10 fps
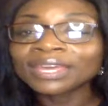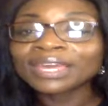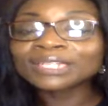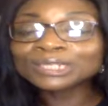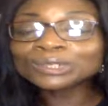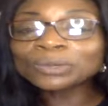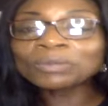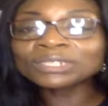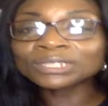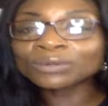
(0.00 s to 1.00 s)
And so
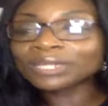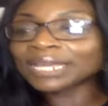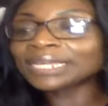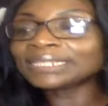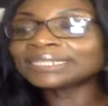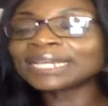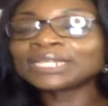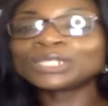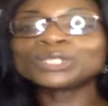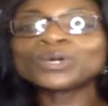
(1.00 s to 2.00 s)
much so that he
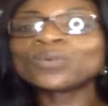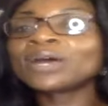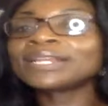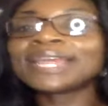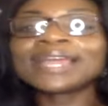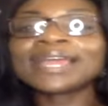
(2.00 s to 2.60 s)
said, You know what?